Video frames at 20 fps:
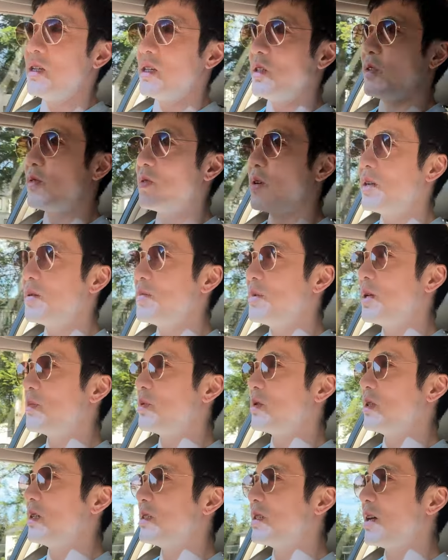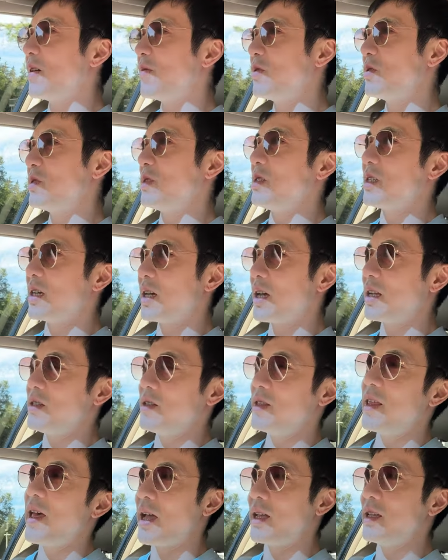You want to be a police officer? You got to
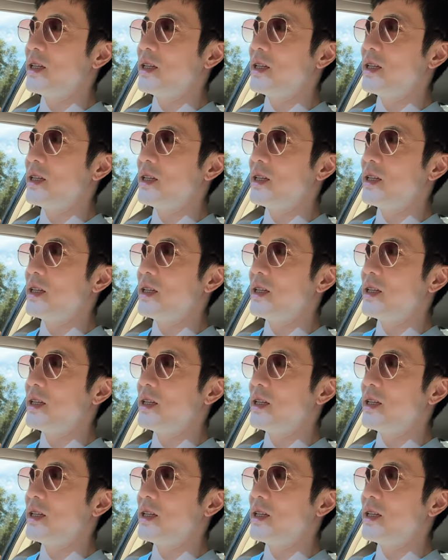do that.